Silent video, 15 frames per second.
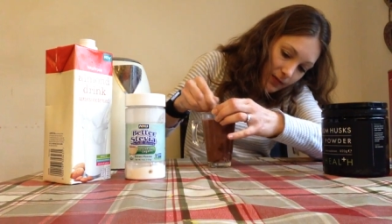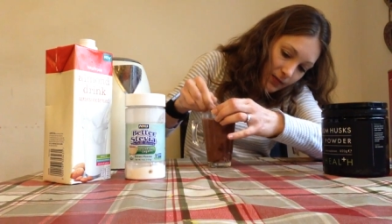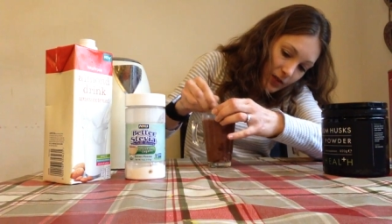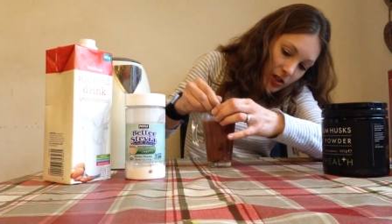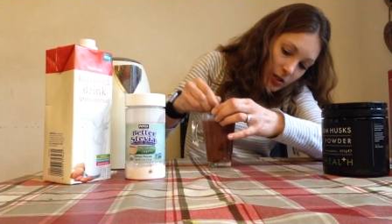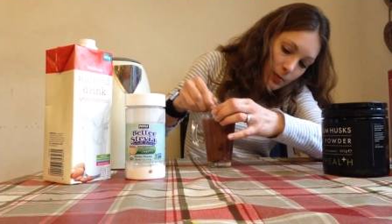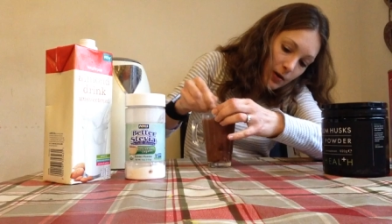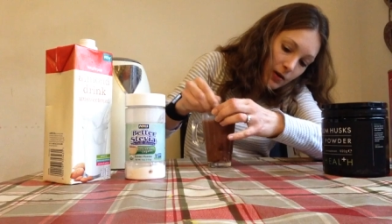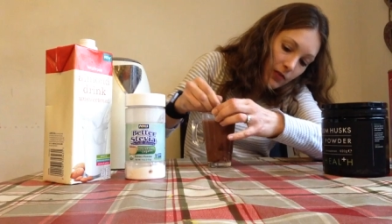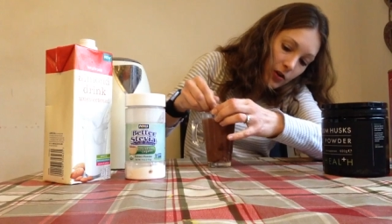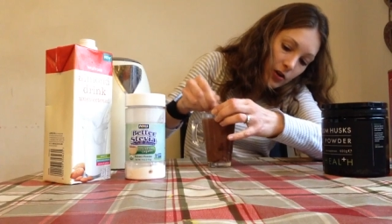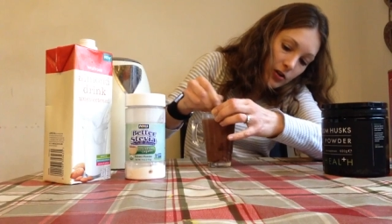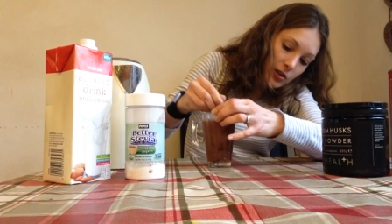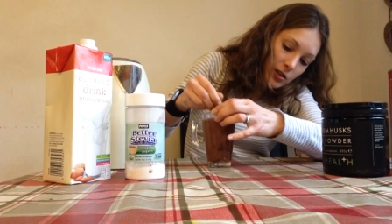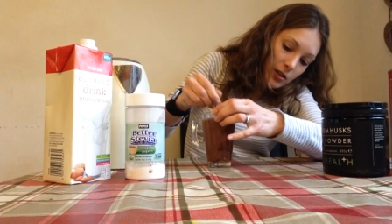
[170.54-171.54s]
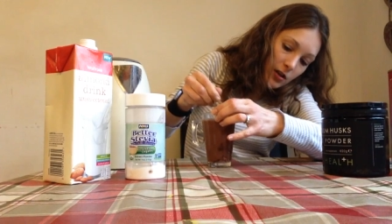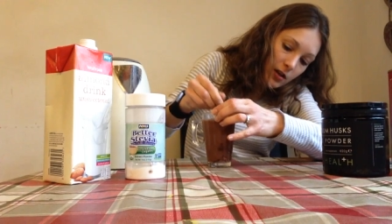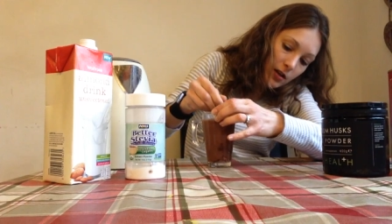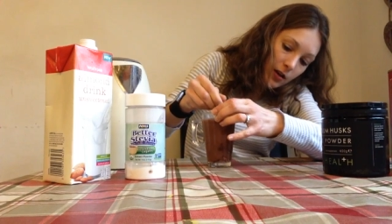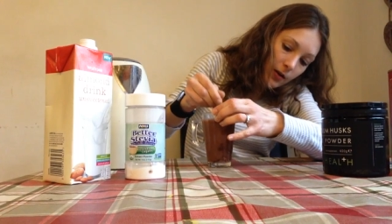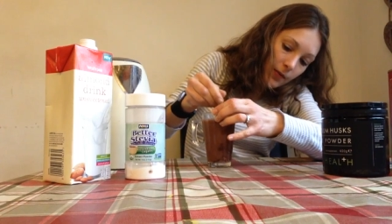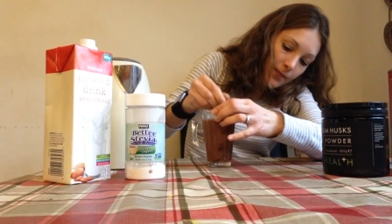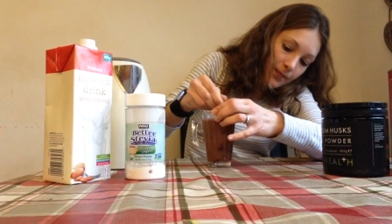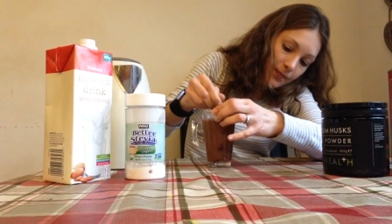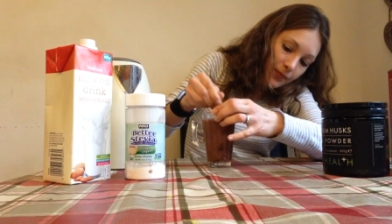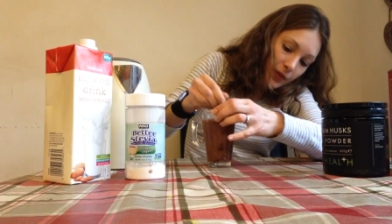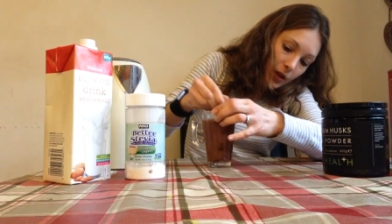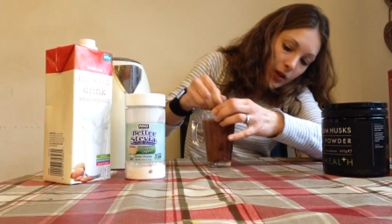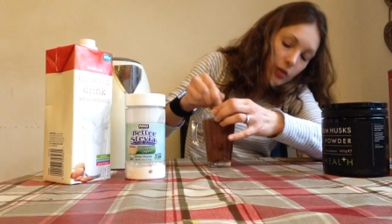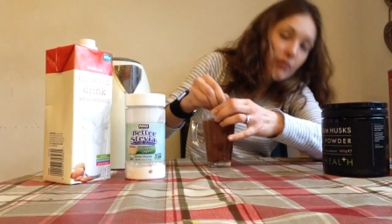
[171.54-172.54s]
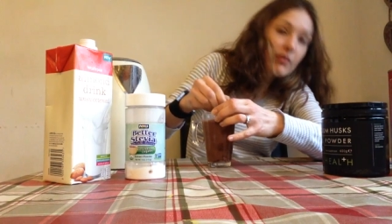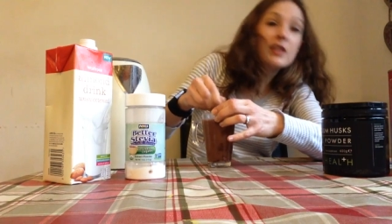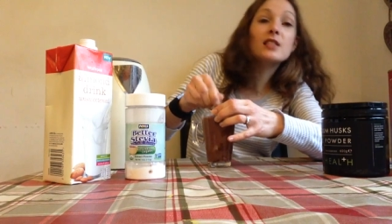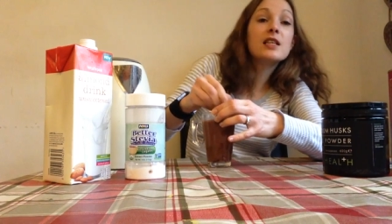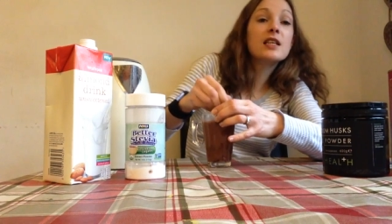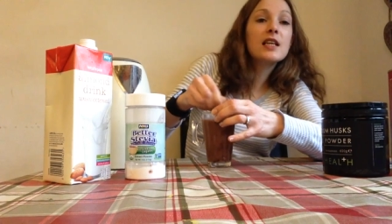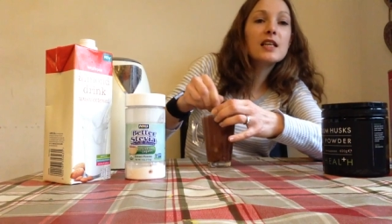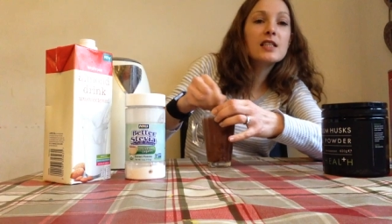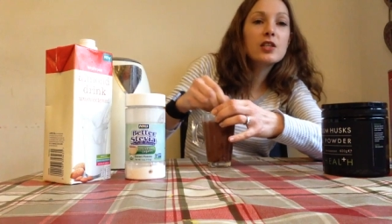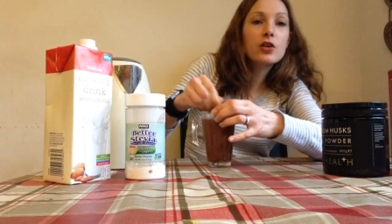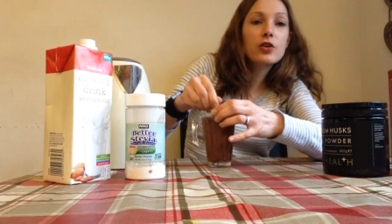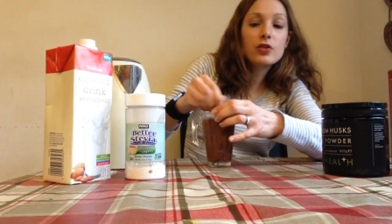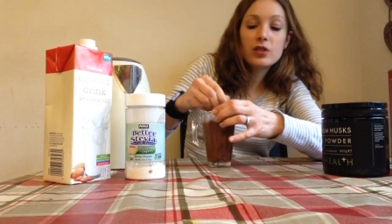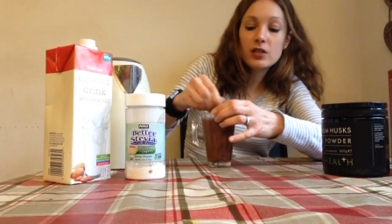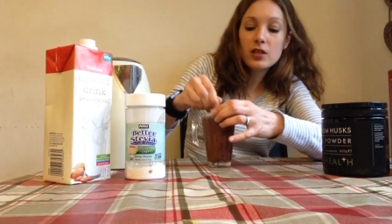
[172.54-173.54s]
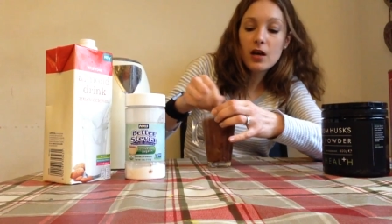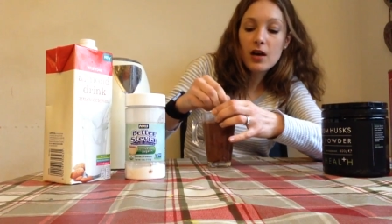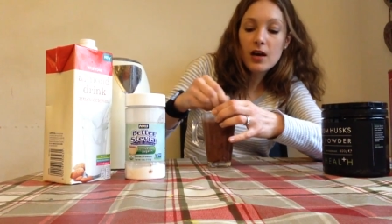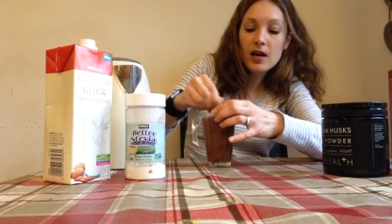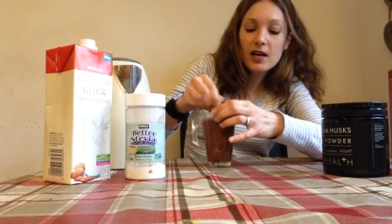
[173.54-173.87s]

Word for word: needs a bit of a good stir though. The reason it needs a good stir